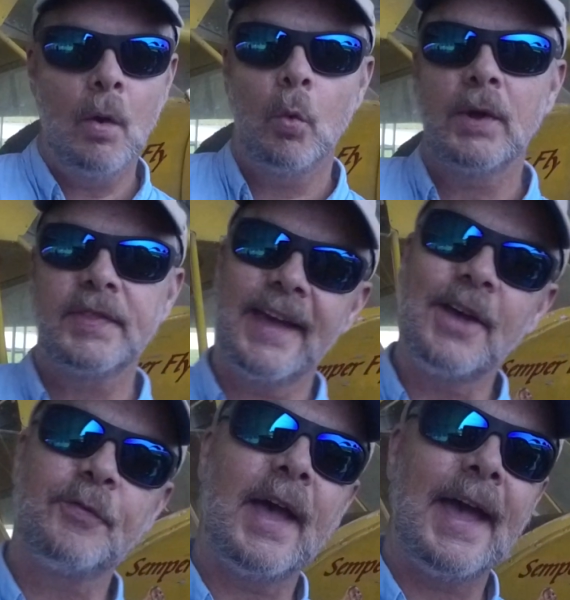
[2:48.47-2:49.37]
What the
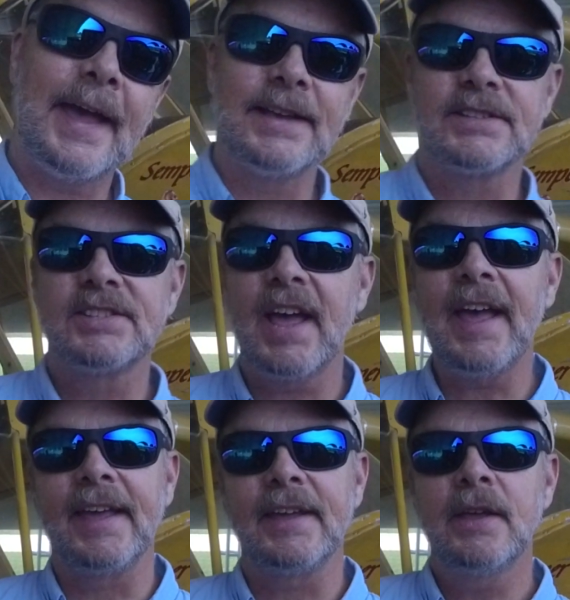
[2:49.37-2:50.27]
FAA is
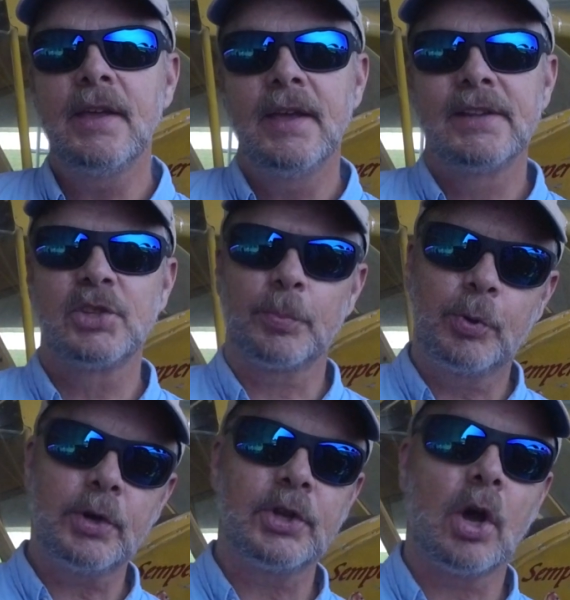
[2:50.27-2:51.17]
saying is they're
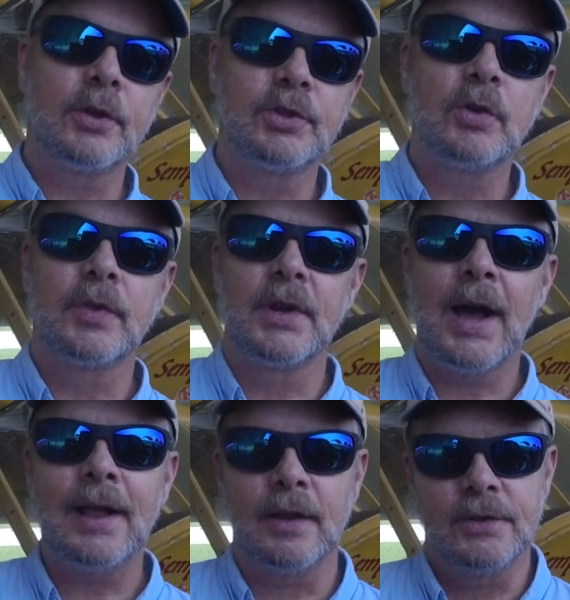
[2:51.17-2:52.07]
putting on you the
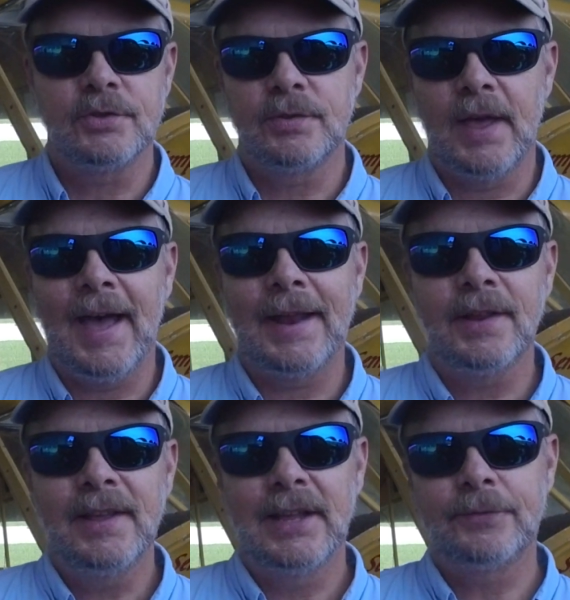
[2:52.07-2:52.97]
knowledge
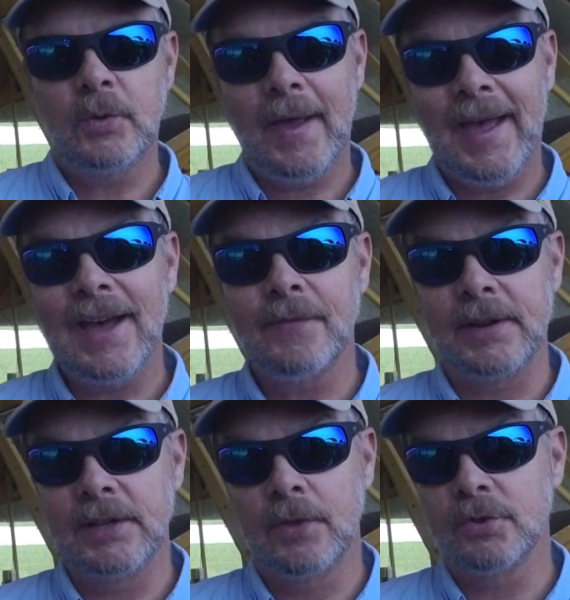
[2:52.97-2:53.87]
that if you have
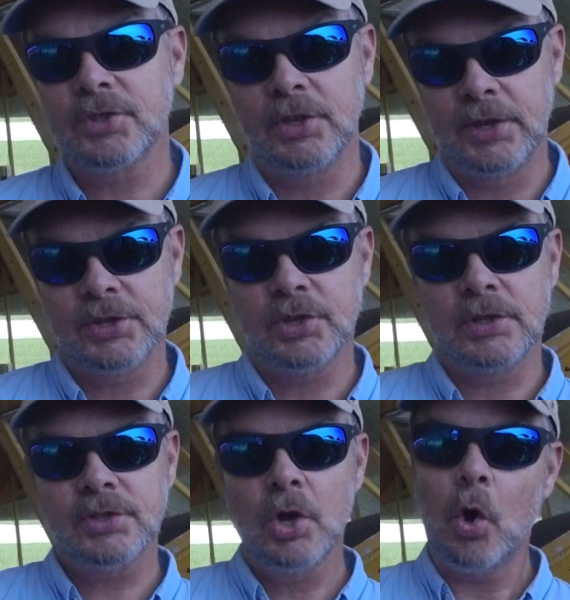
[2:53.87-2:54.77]
any of those
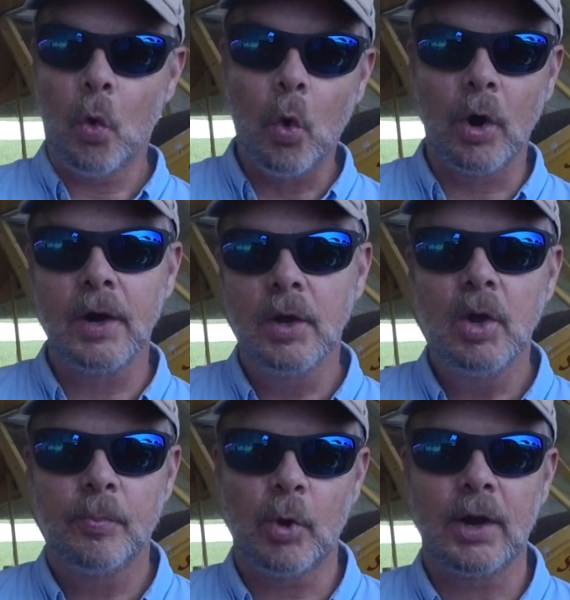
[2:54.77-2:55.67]
conditions, or
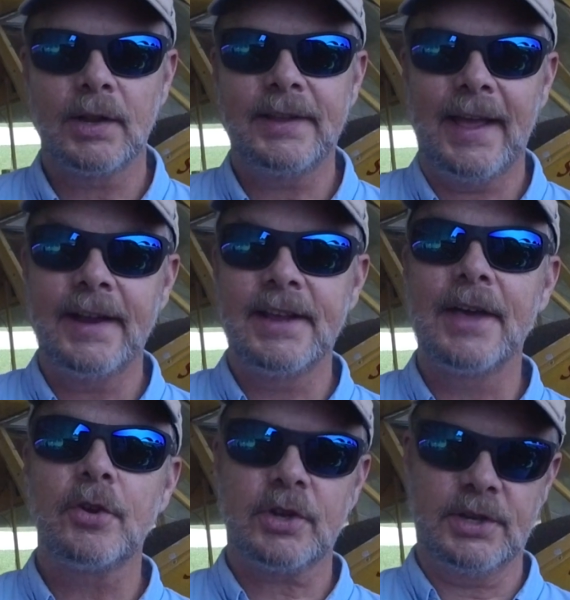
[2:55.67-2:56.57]
broadly any
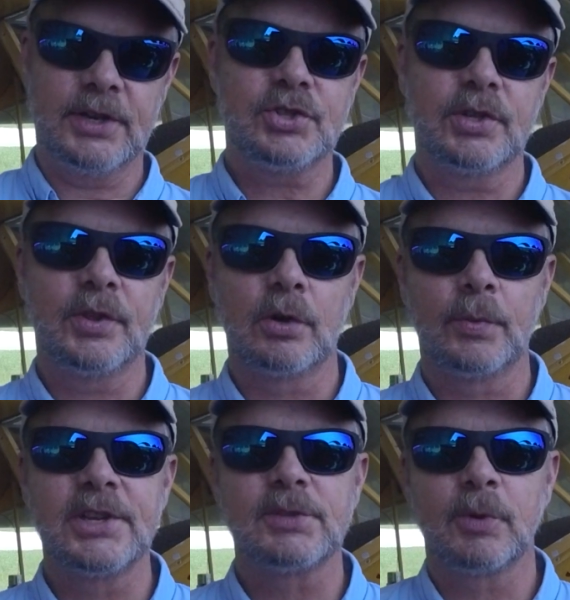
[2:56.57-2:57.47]
other condition that a
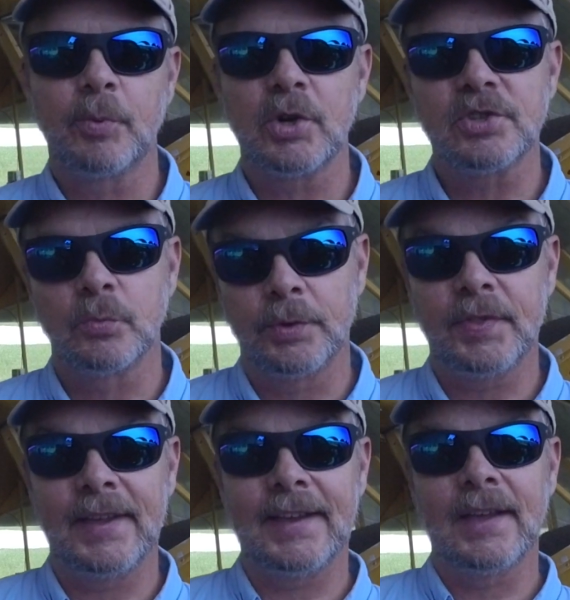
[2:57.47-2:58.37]
reasonable person would
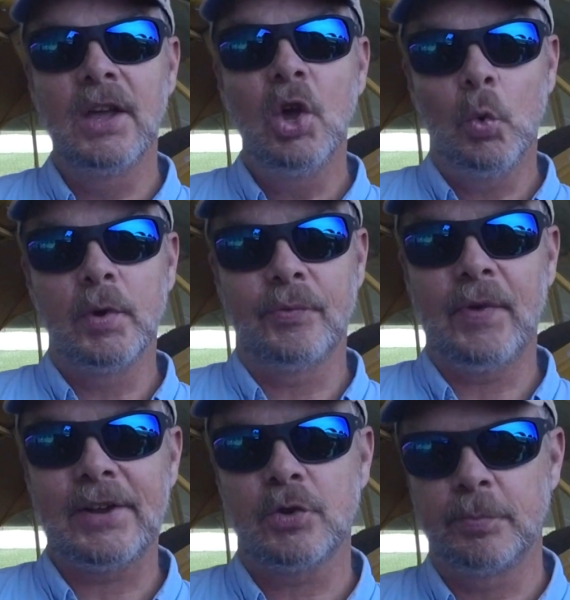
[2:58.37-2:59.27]
think would
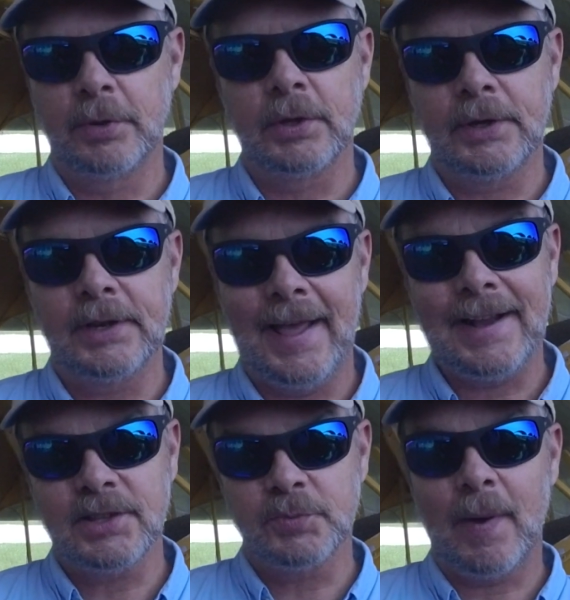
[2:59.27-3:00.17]
affect your ability to
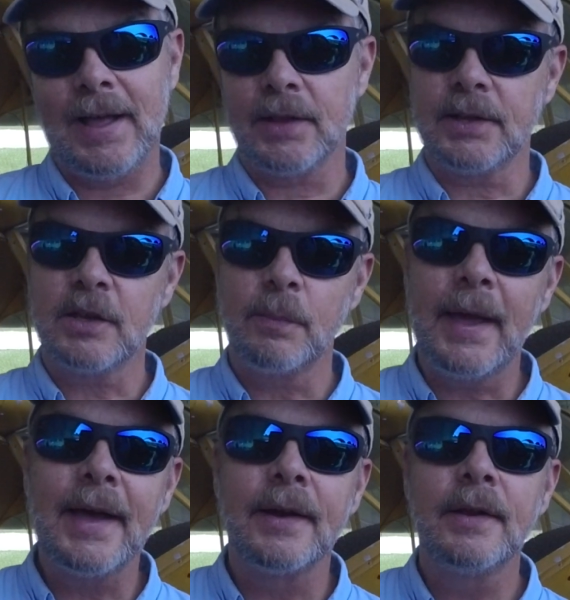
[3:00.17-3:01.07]
act as pilot in
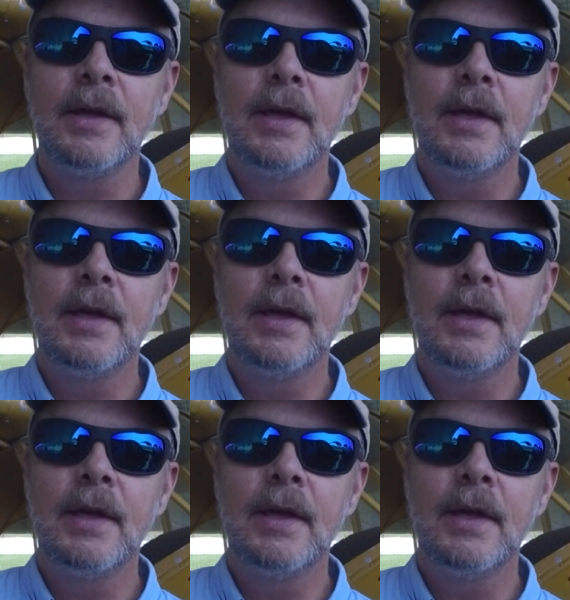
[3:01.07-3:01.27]
command,